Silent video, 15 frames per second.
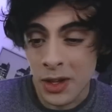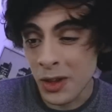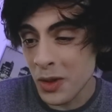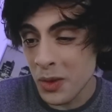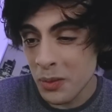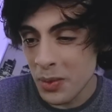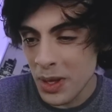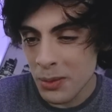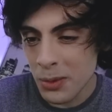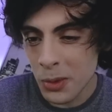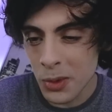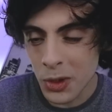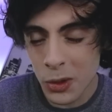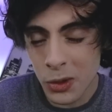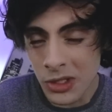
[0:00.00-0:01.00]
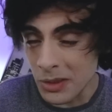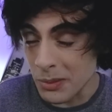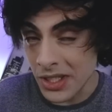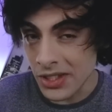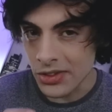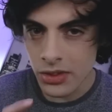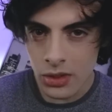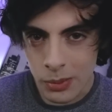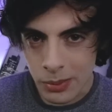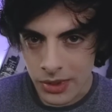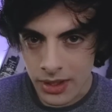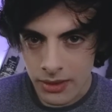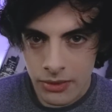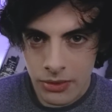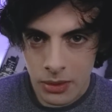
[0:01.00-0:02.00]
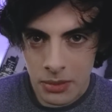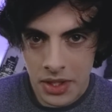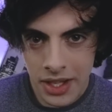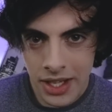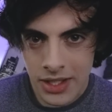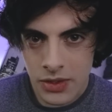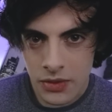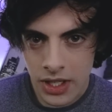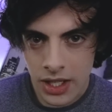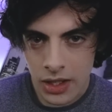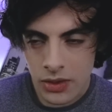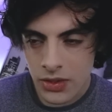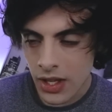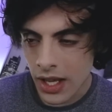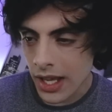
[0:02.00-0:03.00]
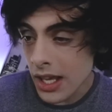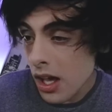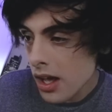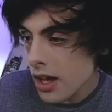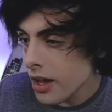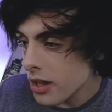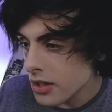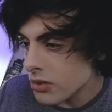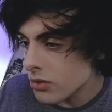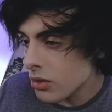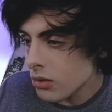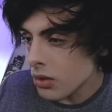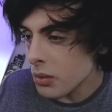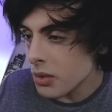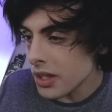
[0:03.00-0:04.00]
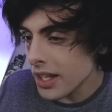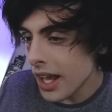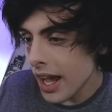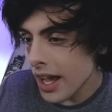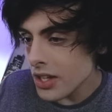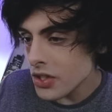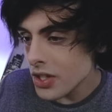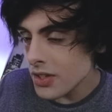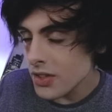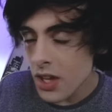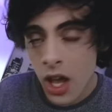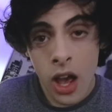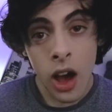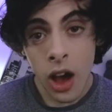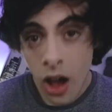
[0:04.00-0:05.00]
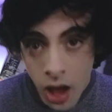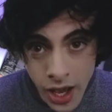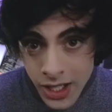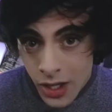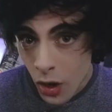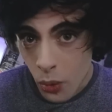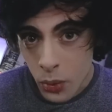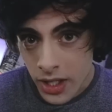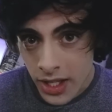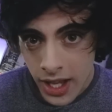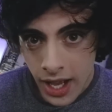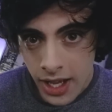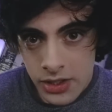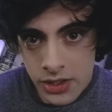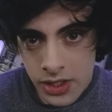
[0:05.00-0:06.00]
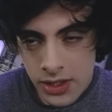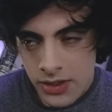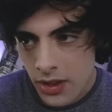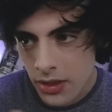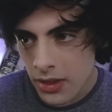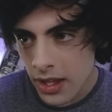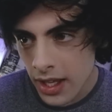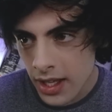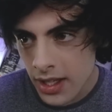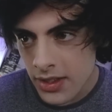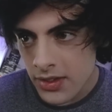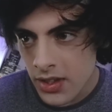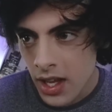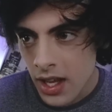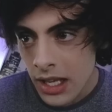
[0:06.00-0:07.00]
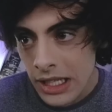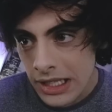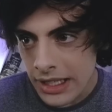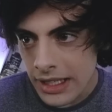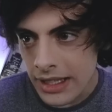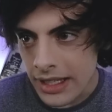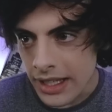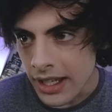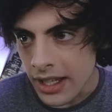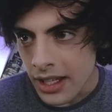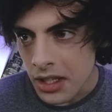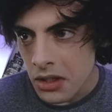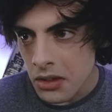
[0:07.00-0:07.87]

A lot of people were calling me stupid from the last video saying, ah, you don't know what a cache is? I know what a cache is. The thing is, clearly,